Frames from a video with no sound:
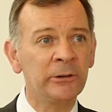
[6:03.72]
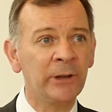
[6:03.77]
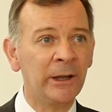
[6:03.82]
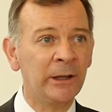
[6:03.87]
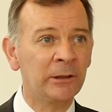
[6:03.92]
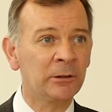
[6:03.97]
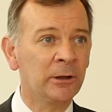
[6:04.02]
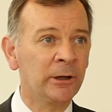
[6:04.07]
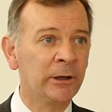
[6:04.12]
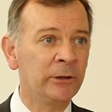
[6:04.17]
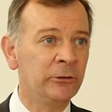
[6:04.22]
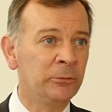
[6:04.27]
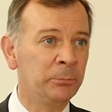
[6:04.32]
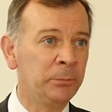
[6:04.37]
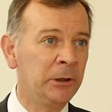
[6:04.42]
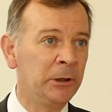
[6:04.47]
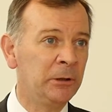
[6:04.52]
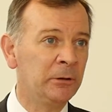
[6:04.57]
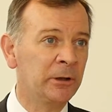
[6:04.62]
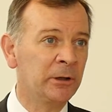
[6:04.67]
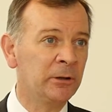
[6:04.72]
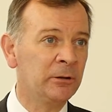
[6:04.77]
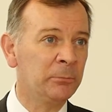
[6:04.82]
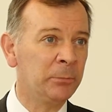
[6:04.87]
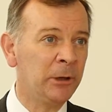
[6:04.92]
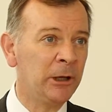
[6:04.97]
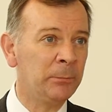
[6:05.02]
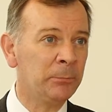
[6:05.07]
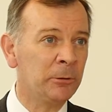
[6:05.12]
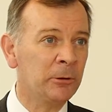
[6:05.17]
headlines appearing in the
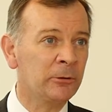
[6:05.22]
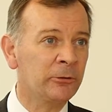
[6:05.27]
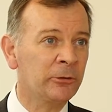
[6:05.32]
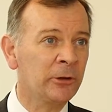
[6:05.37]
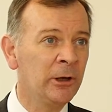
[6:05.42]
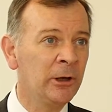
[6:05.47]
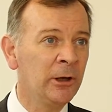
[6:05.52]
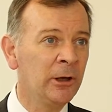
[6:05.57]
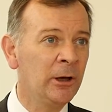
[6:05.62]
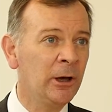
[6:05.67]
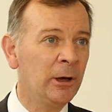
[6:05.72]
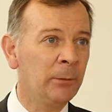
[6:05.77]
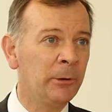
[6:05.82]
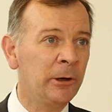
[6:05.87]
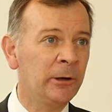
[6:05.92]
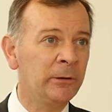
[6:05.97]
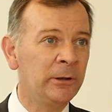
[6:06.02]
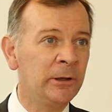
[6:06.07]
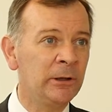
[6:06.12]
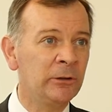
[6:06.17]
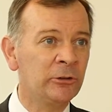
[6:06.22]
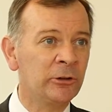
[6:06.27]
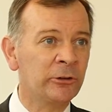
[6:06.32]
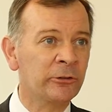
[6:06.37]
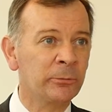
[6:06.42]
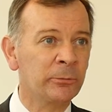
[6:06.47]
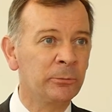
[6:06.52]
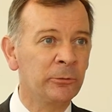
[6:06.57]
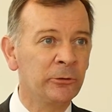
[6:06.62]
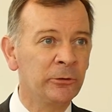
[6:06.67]
papers about the
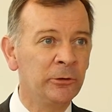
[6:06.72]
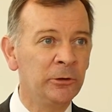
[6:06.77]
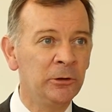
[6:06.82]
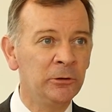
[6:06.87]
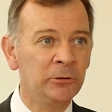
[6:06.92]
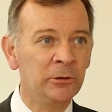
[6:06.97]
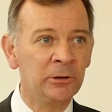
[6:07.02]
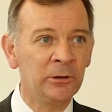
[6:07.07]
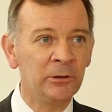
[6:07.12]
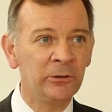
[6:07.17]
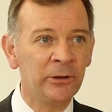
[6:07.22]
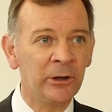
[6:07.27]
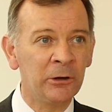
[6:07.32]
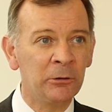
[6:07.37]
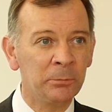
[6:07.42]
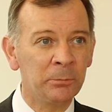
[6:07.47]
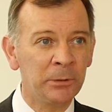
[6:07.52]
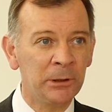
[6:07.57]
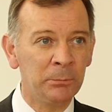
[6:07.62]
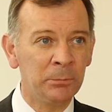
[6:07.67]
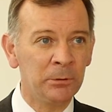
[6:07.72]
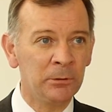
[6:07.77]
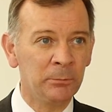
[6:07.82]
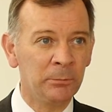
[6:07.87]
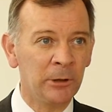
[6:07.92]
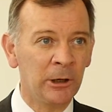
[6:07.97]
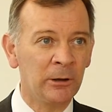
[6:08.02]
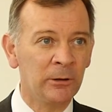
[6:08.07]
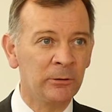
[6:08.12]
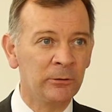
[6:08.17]
adjustments that you didn't tell people
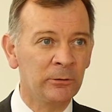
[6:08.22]
about?